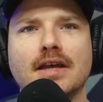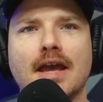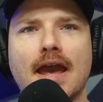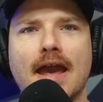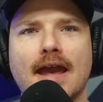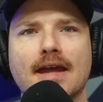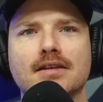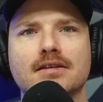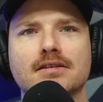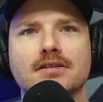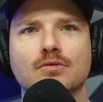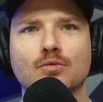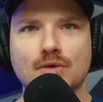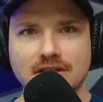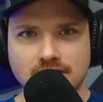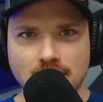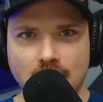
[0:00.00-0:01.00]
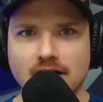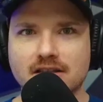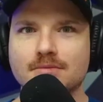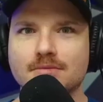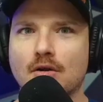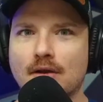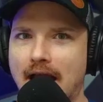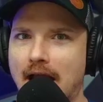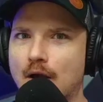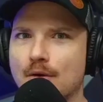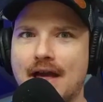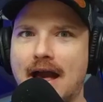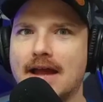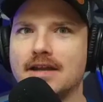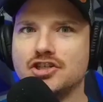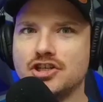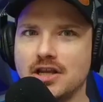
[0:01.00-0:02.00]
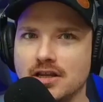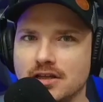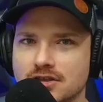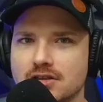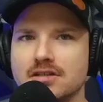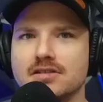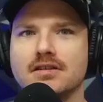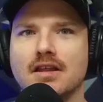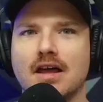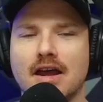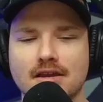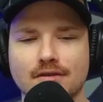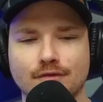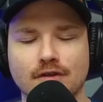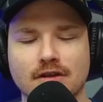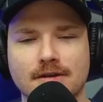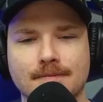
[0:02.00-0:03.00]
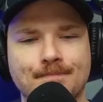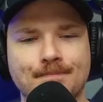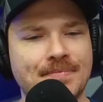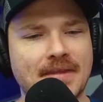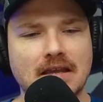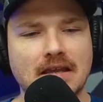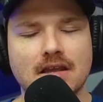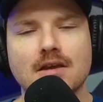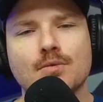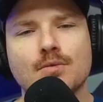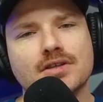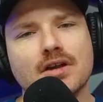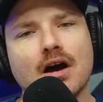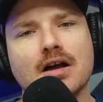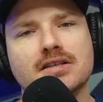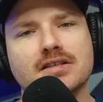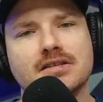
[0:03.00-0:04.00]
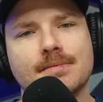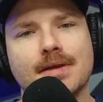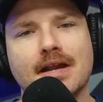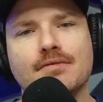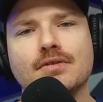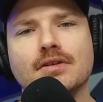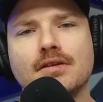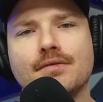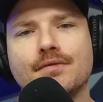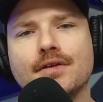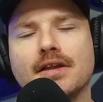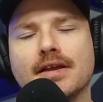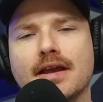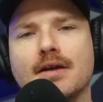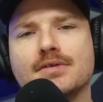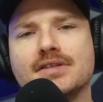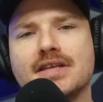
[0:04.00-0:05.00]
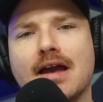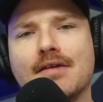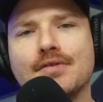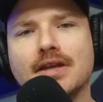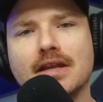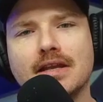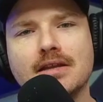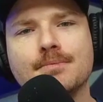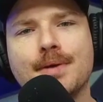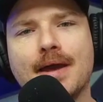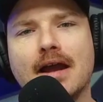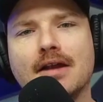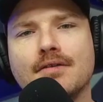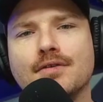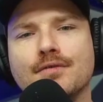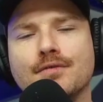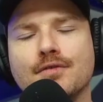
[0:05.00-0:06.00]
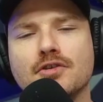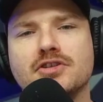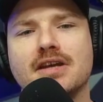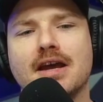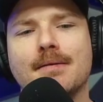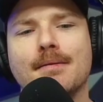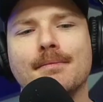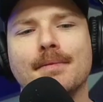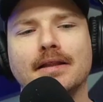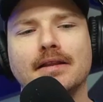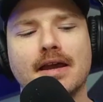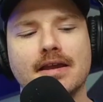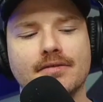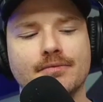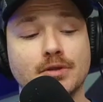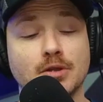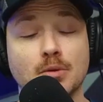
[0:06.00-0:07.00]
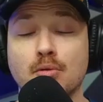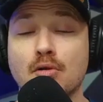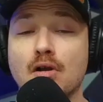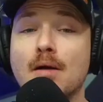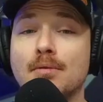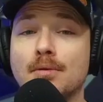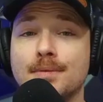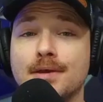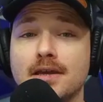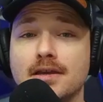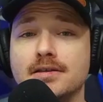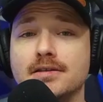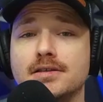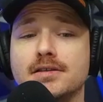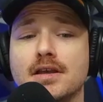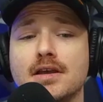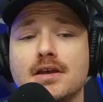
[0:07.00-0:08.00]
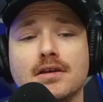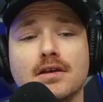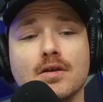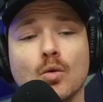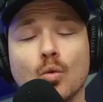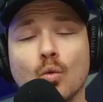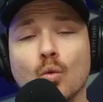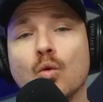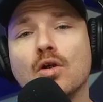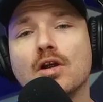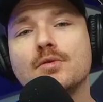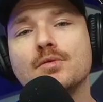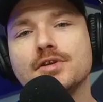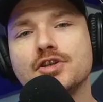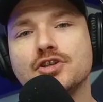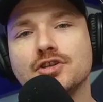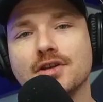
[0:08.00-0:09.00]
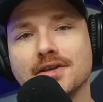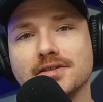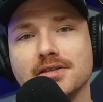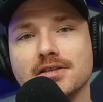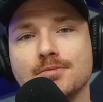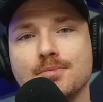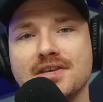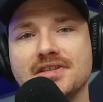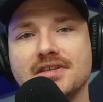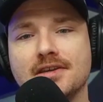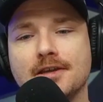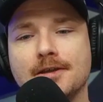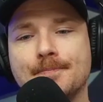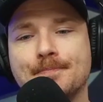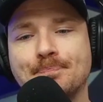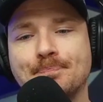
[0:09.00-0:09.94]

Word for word: and we talked about how that changed his life and it was awesome and I really felt like I was having an impact for the first time in my life but the problem is work was just as busy